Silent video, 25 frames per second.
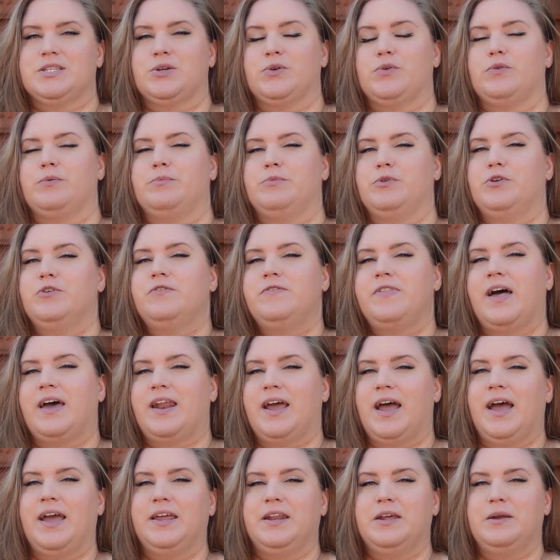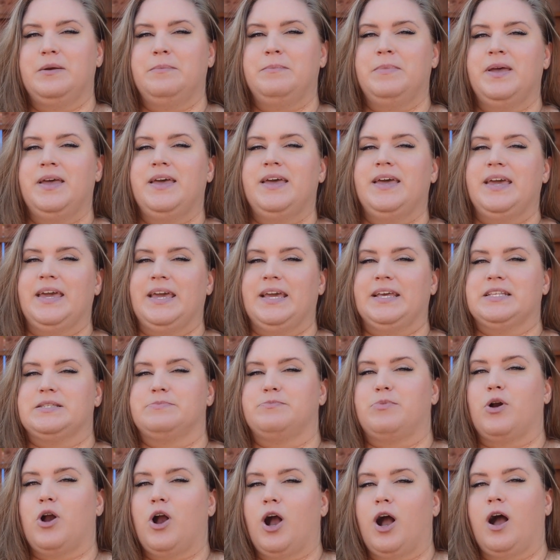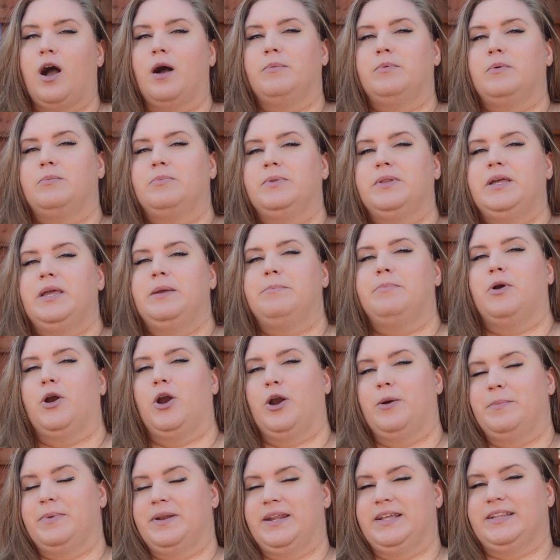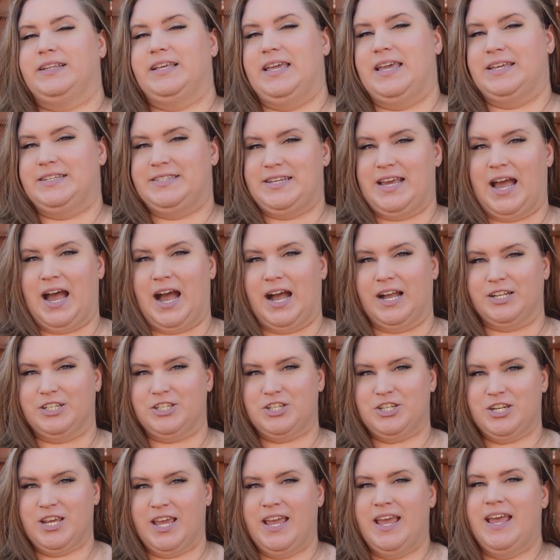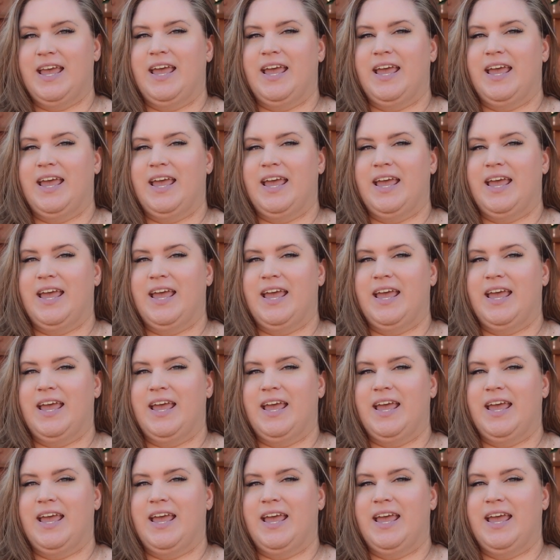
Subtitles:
to remove that item, it's probably permanently attached